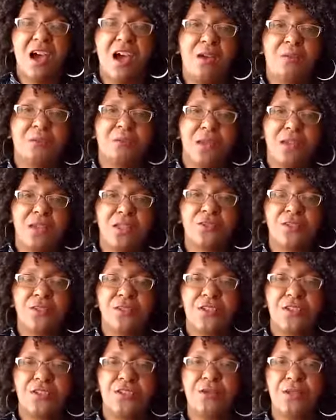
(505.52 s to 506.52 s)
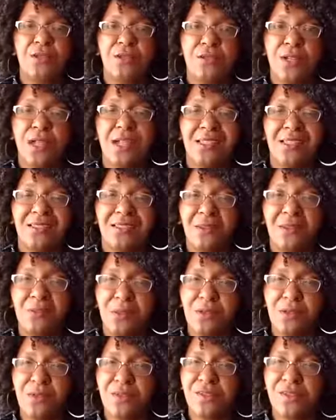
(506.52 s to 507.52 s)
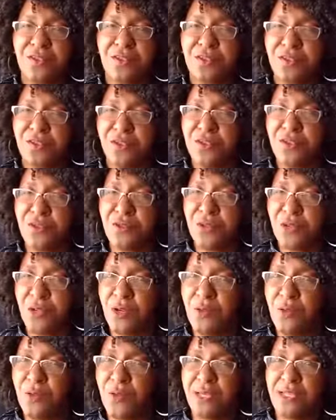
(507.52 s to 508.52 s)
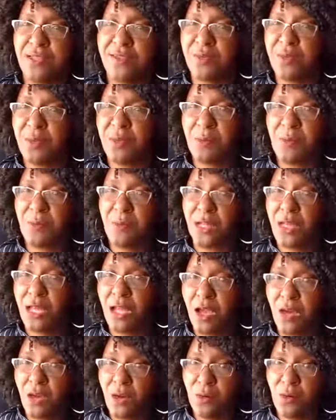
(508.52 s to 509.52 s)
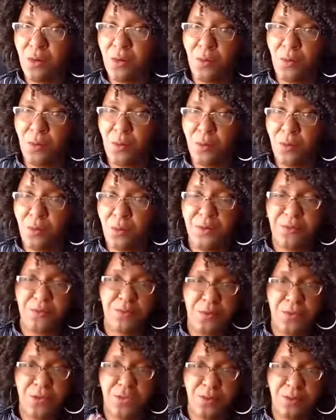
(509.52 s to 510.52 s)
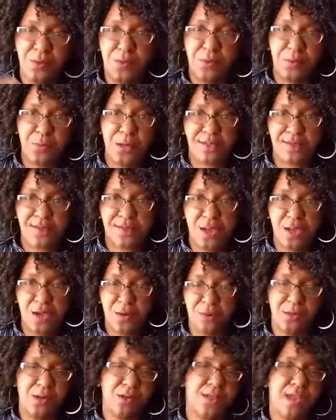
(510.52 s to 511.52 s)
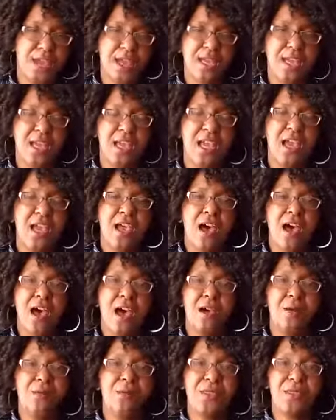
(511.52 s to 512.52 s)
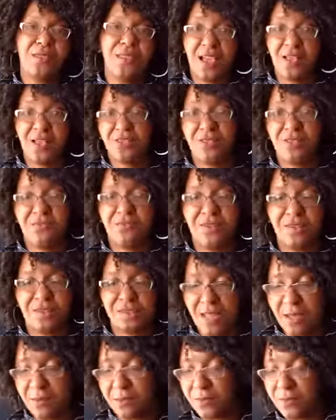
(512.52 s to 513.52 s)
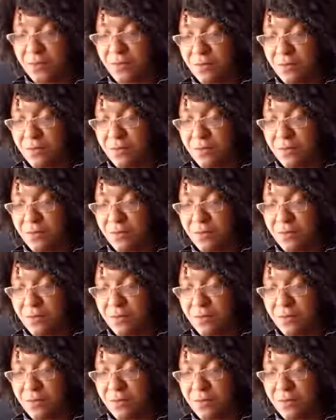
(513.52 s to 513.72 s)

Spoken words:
Make sure that you are doing a little bit of research so that you know what it is people want to know before you press go, okay? But that's your first step.